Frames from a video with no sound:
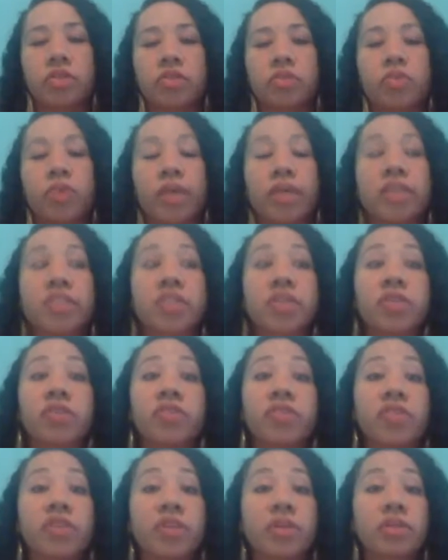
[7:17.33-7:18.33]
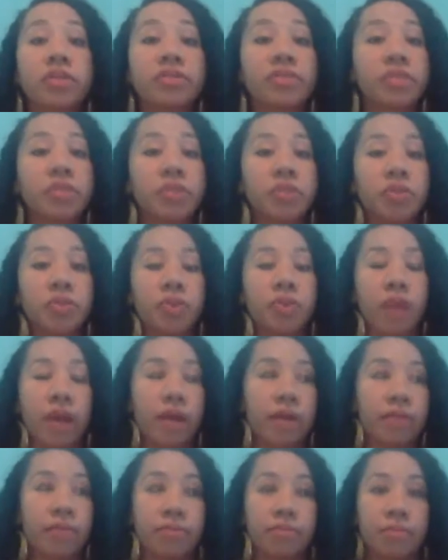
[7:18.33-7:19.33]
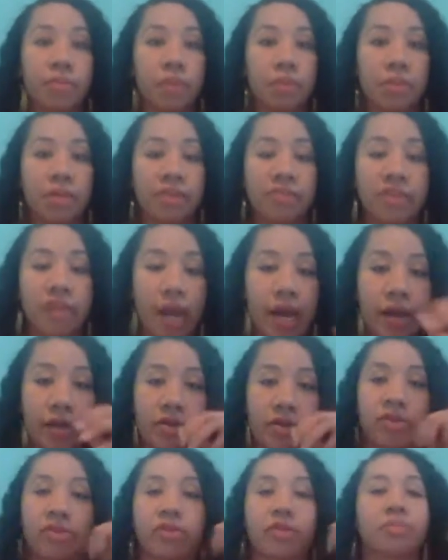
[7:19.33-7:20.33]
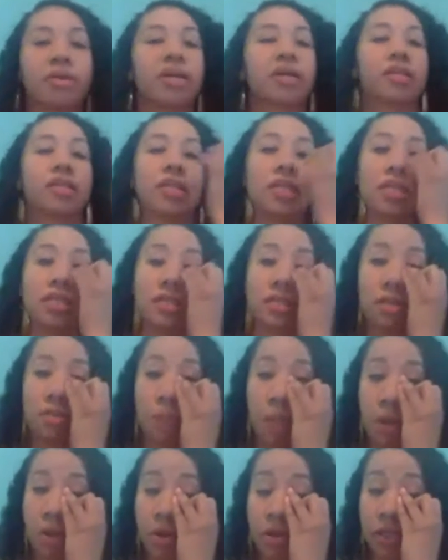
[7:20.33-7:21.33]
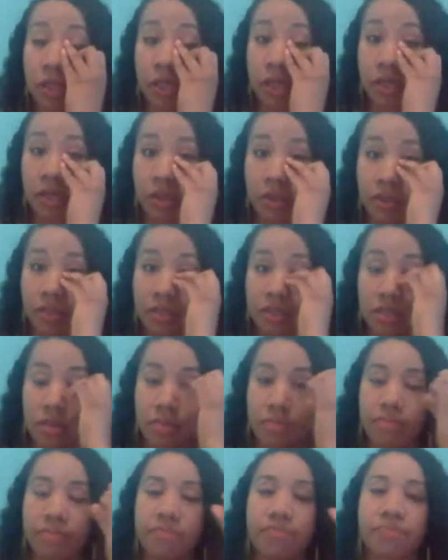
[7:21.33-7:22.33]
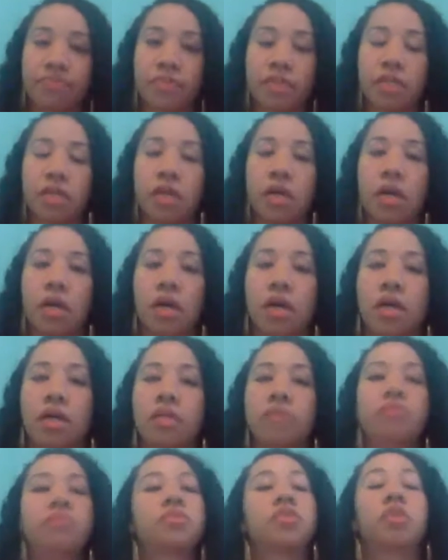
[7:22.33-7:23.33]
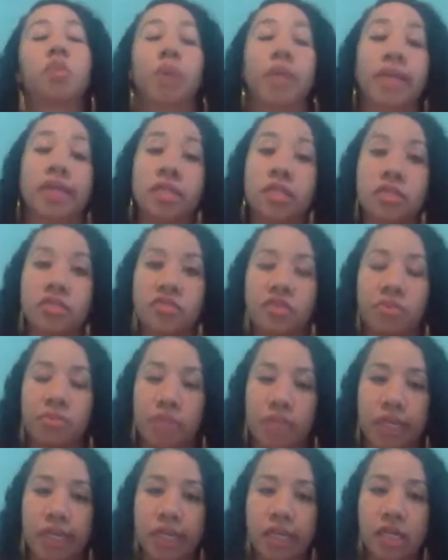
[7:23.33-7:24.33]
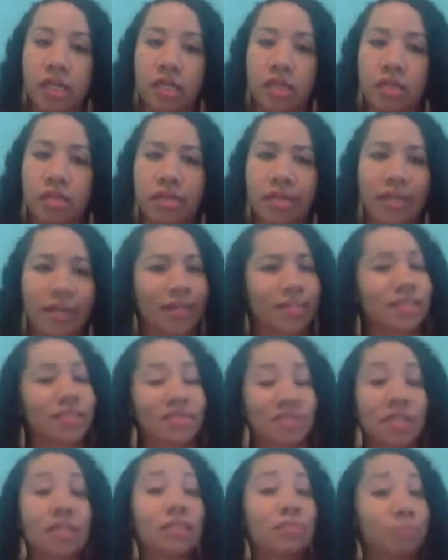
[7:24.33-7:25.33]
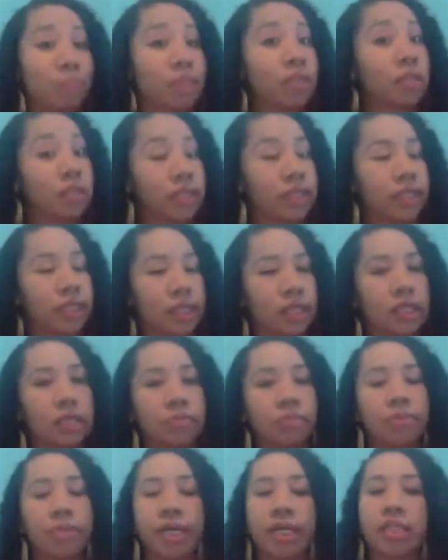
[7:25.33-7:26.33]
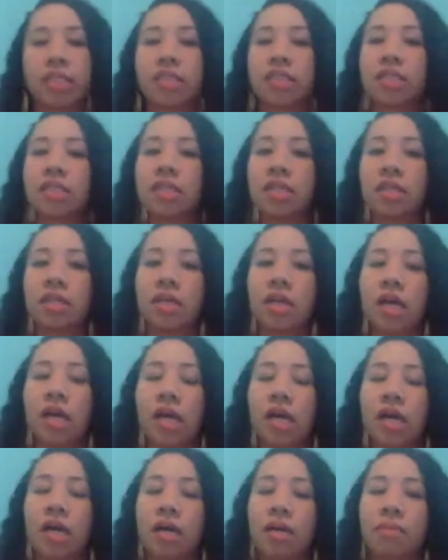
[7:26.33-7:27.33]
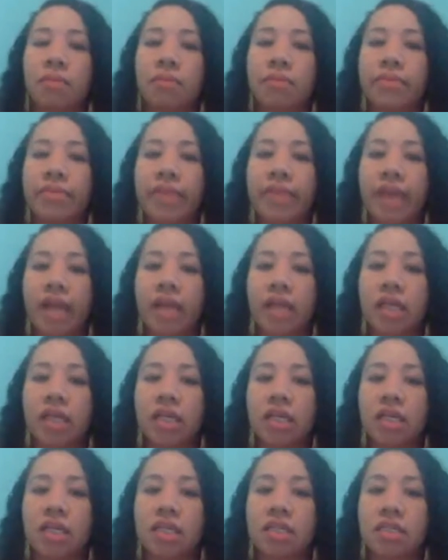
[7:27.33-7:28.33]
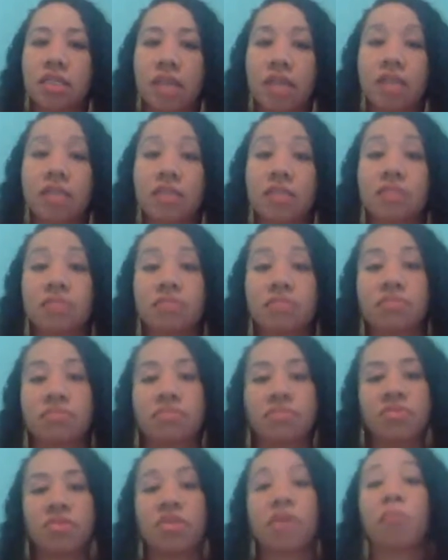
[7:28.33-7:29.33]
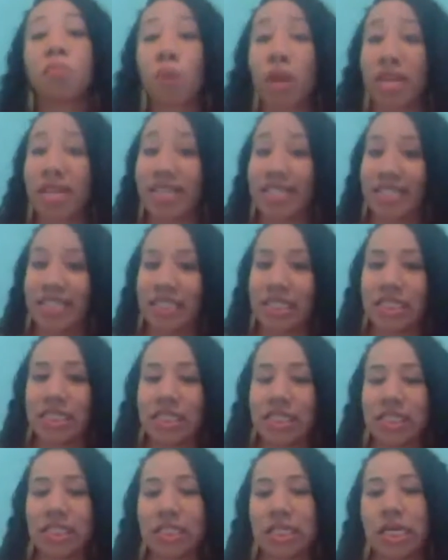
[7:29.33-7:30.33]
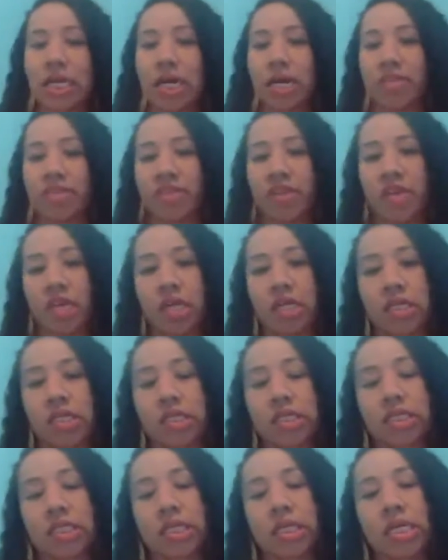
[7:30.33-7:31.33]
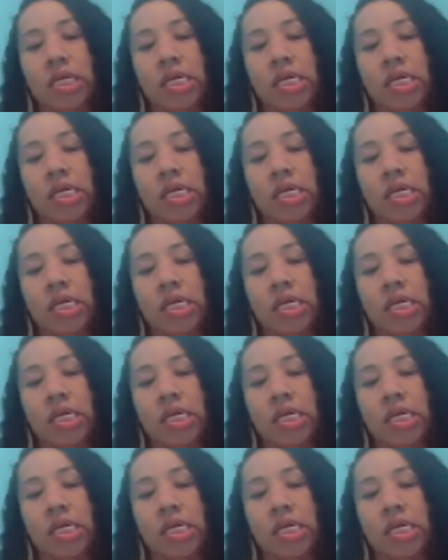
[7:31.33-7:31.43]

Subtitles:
right. So for those of you who maybe have not heard about this, apparently there were some tweets from Lee that I guess have since been deleted, but that he said some racist things.